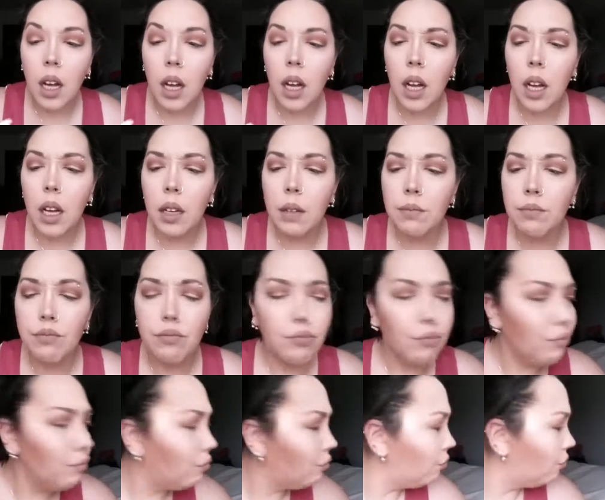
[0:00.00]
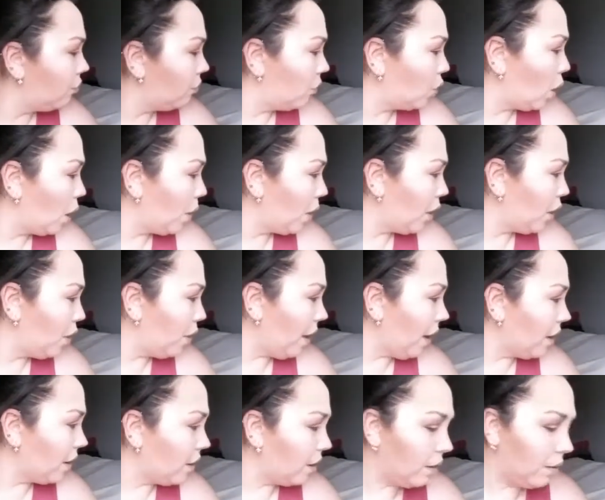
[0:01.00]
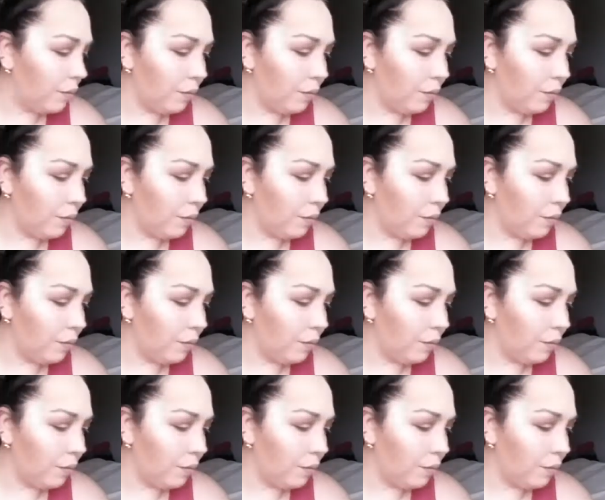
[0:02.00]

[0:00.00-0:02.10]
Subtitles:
Do I want to do that?